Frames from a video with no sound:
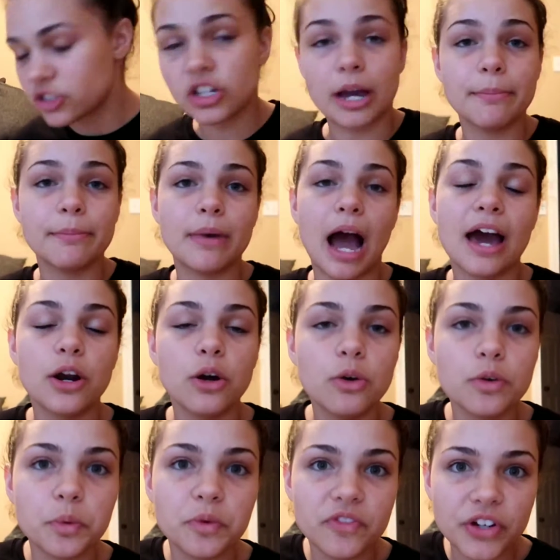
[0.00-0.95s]
So I
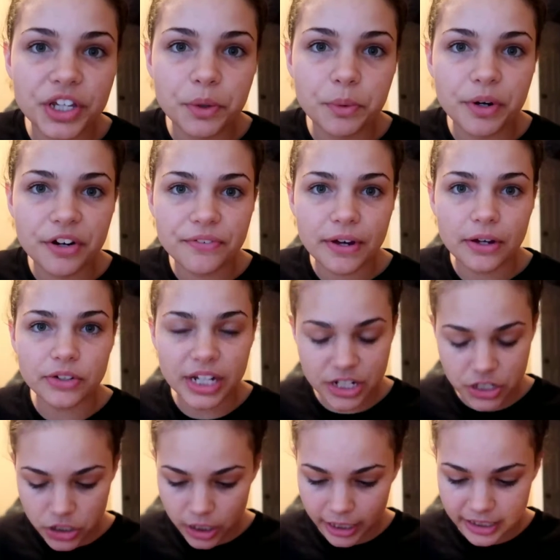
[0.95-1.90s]
don't really wear
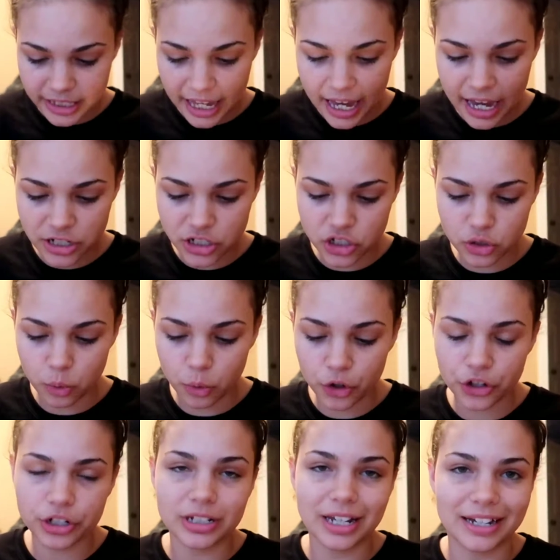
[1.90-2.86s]
foundation like that. I just
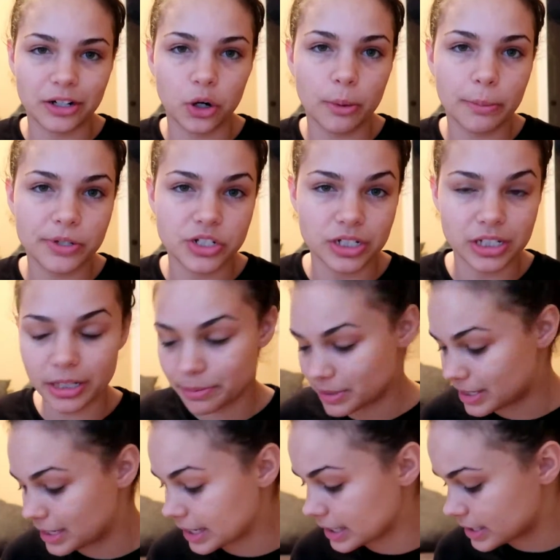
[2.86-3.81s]
ordered like a whole bunch of
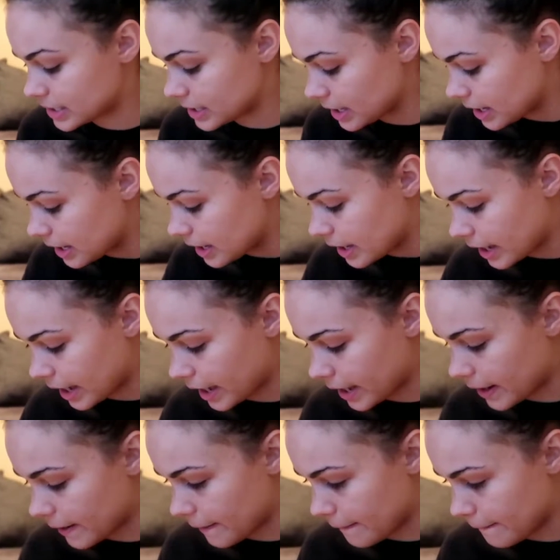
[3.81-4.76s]
lipsticks
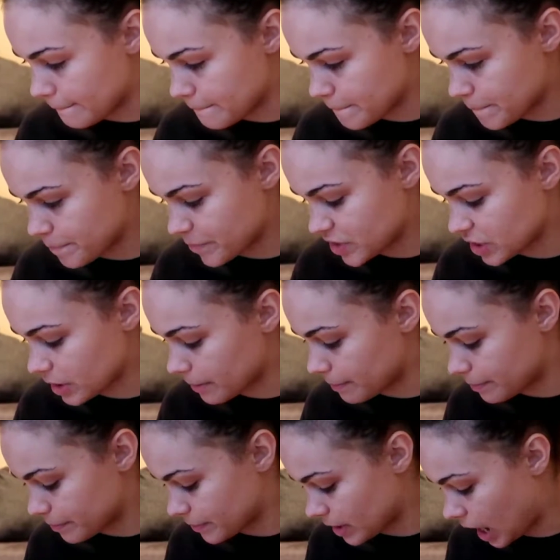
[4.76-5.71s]
and
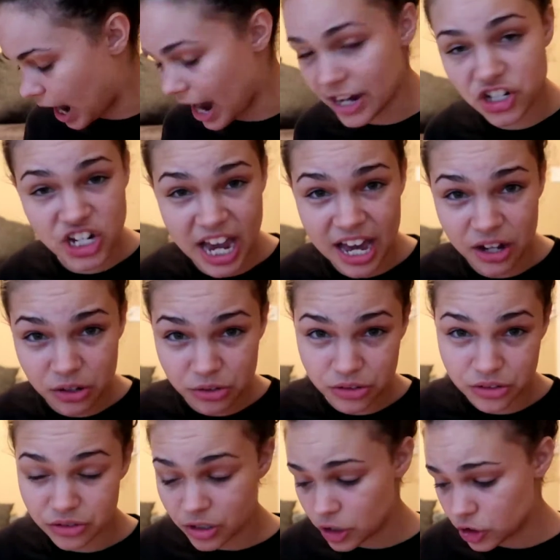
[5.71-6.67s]
some
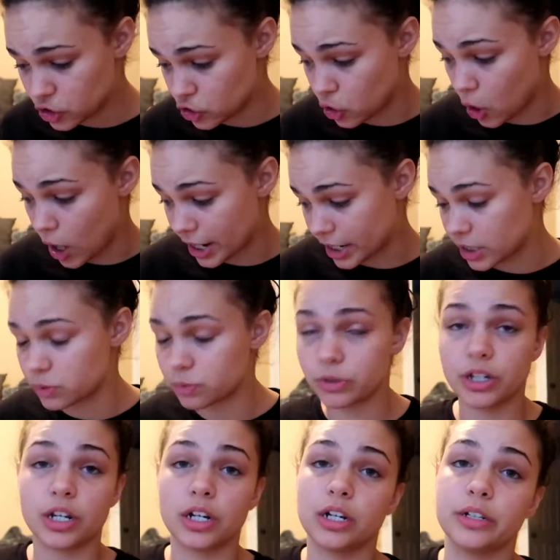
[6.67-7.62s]
eyeshadows. So I guess
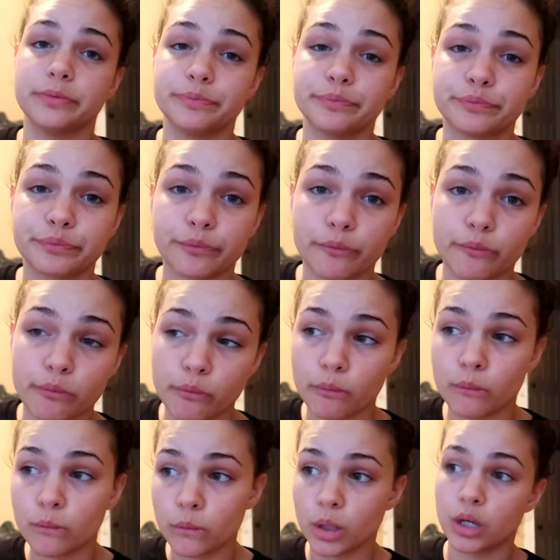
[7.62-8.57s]
we're gonna
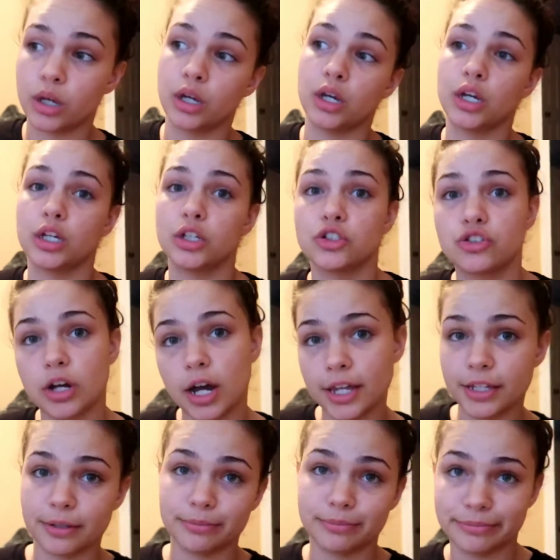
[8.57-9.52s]

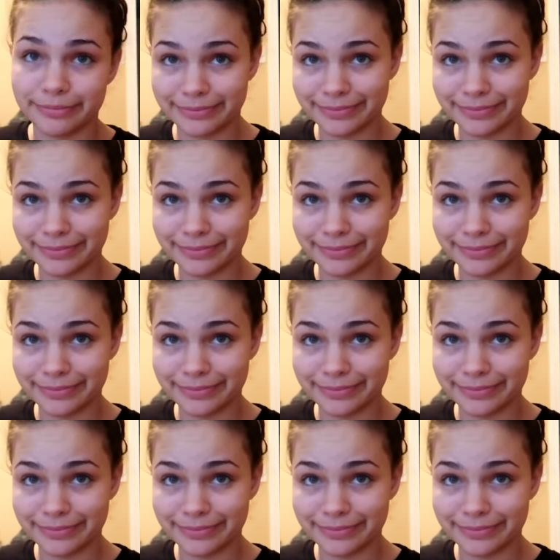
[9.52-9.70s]
try them.